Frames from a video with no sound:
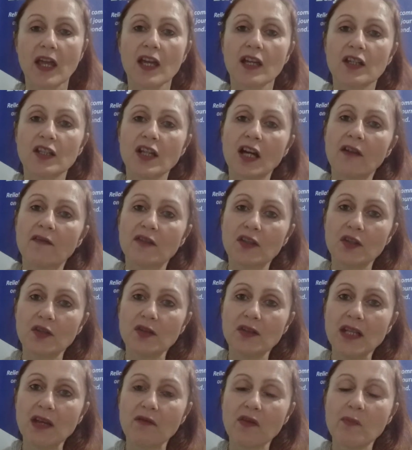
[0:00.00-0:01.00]
Good
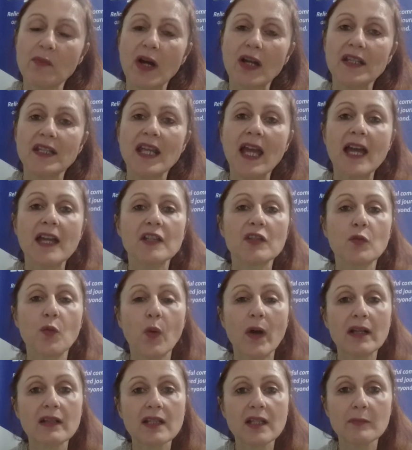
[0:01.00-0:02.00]
afternoon, everybody, and
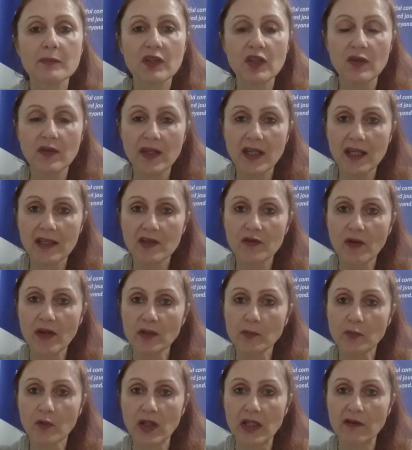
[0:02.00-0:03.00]
welcome to the
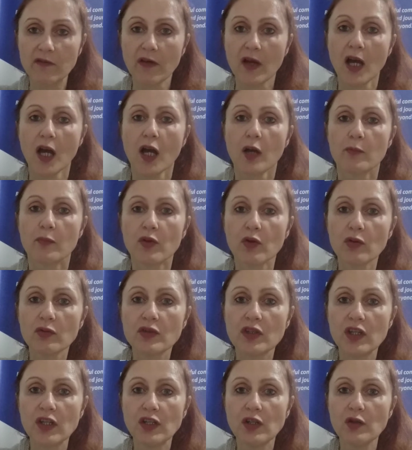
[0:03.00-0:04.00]
Israel Brief, brought
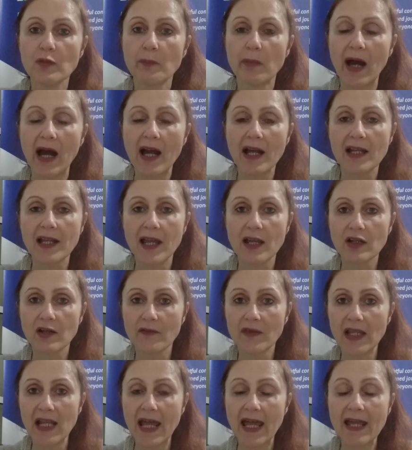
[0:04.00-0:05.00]
to you by Lay
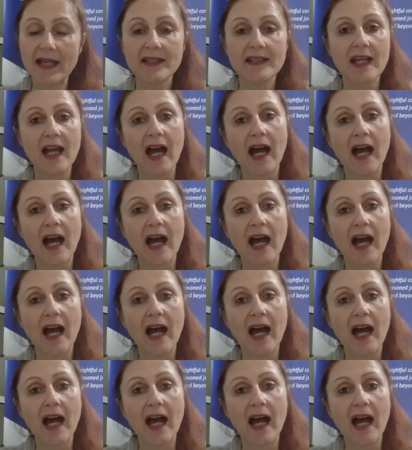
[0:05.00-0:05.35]
of the Land.